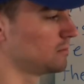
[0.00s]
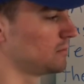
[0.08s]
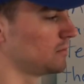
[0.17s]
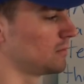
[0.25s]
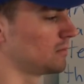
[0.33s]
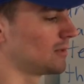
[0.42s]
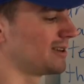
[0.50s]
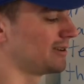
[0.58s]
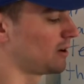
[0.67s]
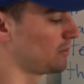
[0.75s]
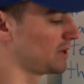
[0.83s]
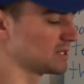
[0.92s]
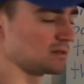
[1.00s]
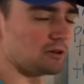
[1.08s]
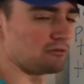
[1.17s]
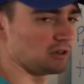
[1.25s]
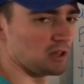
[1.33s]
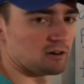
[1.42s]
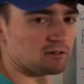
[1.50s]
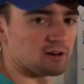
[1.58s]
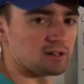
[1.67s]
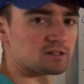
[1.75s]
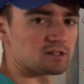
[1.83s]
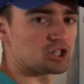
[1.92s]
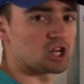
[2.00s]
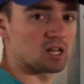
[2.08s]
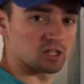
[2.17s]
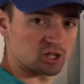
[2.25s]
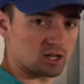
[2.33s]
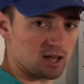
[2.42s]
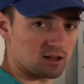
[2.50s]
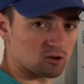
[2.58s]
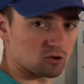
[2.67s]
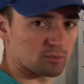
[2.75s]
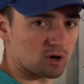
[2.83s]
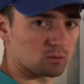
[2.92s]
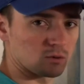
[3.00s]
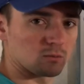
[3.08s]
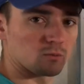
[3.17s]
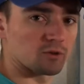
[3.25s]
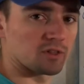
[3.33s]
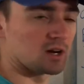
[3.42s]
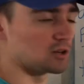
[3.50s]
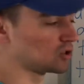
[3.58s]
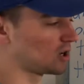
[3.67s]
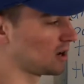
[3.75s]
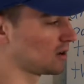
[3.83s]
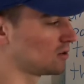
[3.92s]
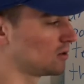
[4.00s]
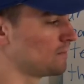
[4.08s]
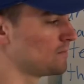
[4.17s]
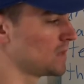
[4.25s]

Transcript: you know, basically related rates changing angle problem within a triangle.